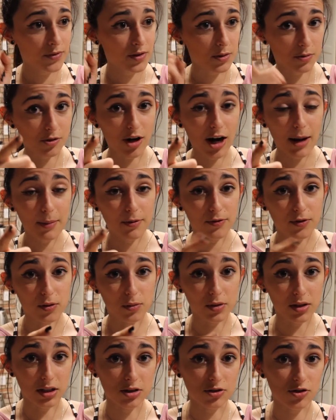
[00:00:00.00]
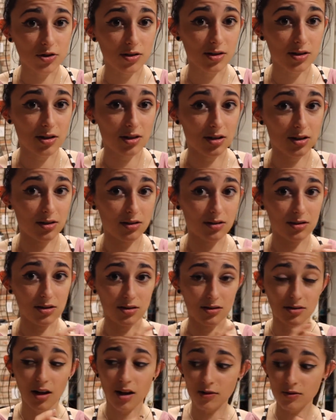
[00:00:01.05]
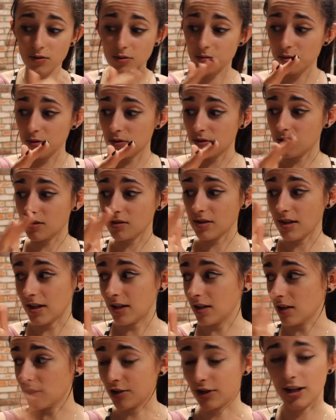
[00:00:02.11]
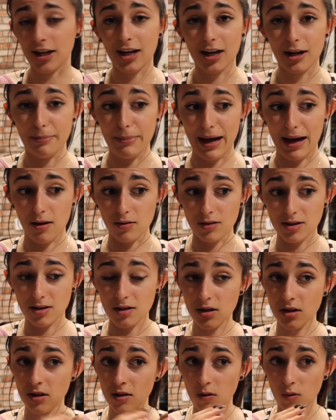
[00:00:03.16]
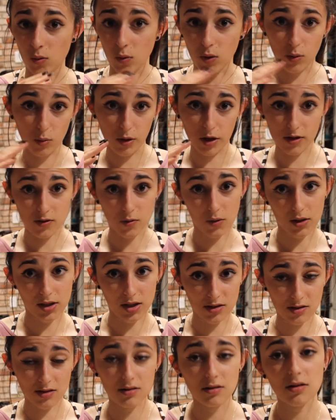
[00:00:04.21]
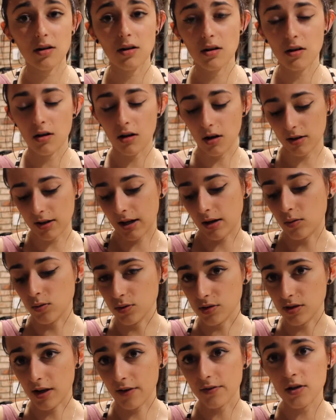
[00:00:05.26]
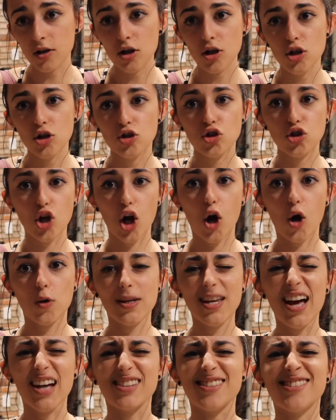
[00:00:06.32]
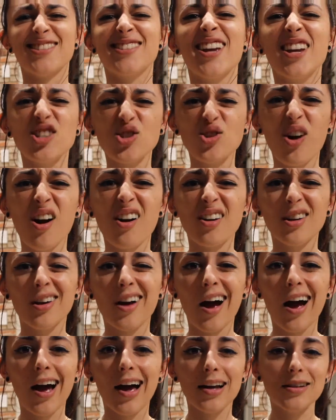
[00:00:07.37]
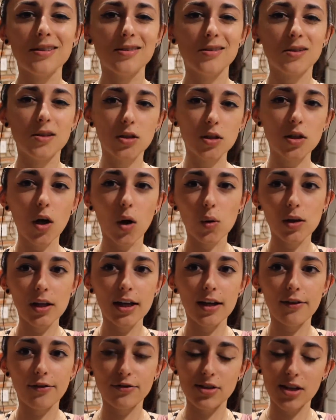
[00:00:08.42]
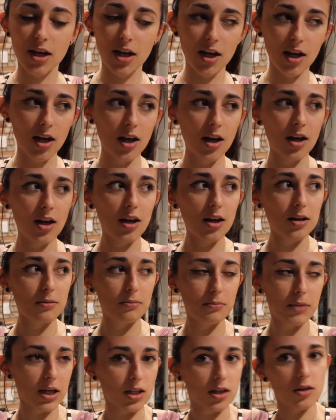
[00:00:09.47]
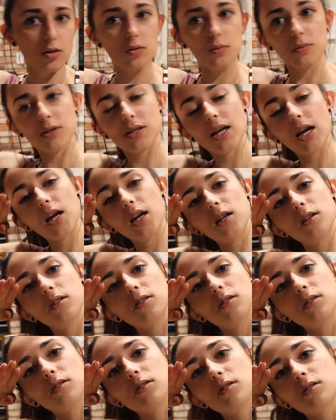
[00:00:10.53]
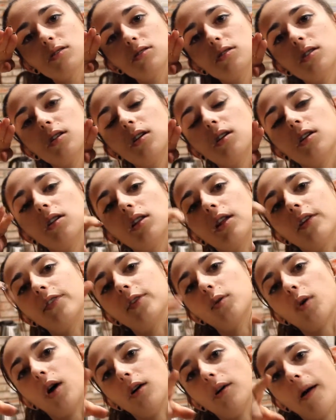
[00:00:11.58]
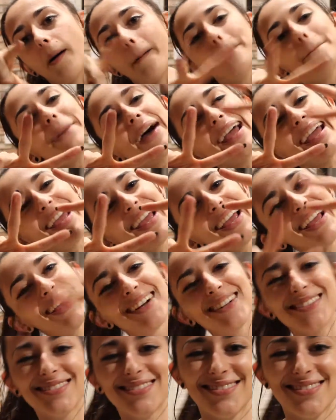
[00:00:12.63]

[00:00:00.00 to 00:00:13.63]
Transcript: Subscribe if you're really interested in testosterone boosters and learning about what works, what doesn't, all that cool stuff. So yes, stay strong, you guys. Go lift and make those gains. Love you all. Bye.